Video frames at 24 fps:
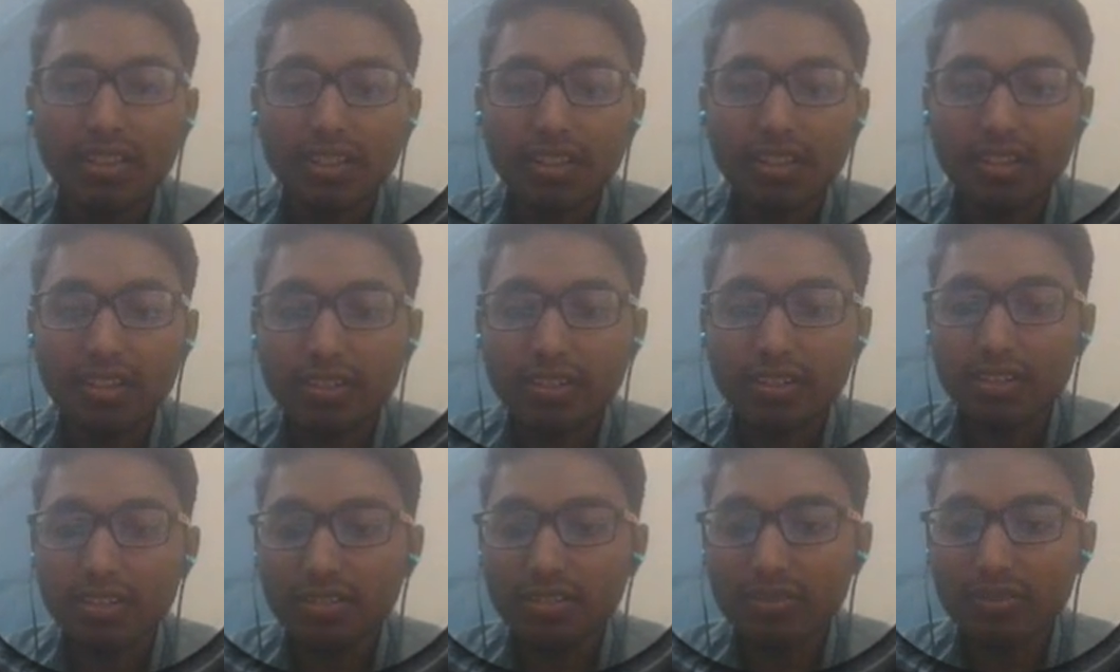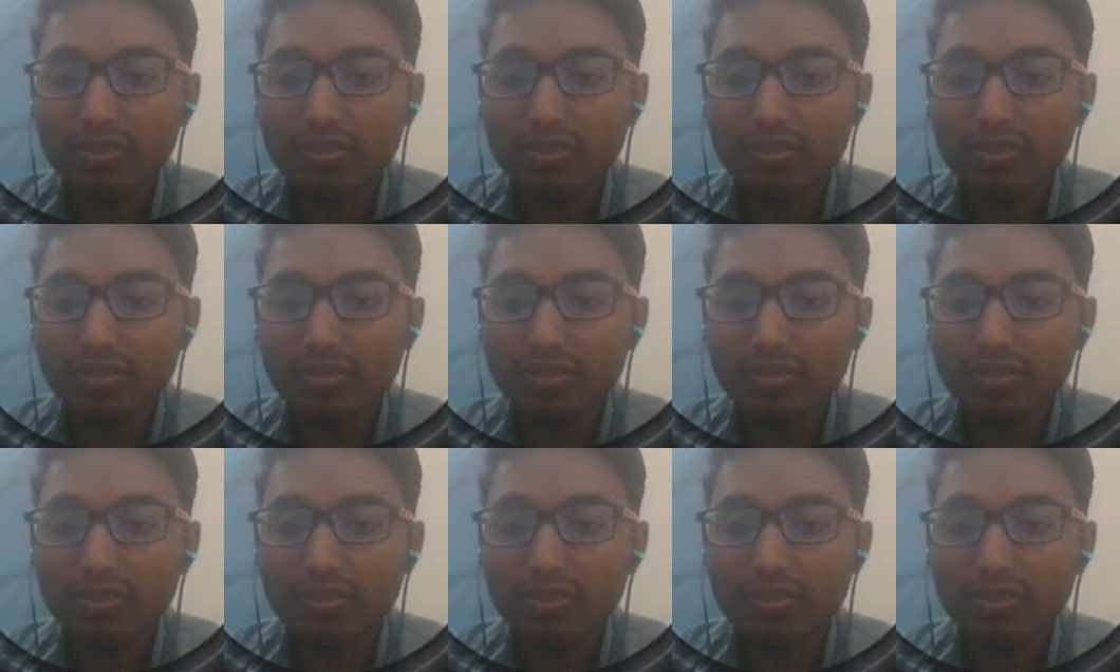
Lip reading: and